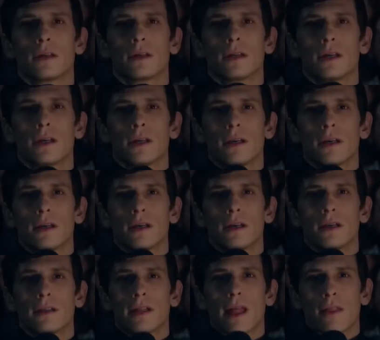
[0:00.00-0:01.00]
BBC
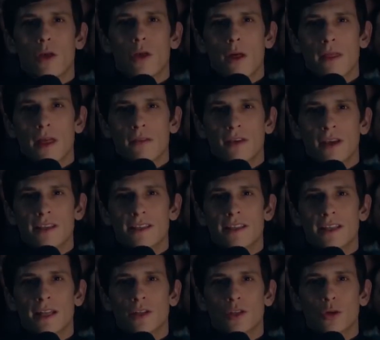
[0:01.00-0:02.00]
and Netflix
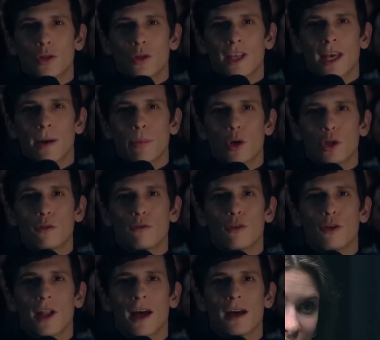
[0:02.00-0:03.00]
series Versailles.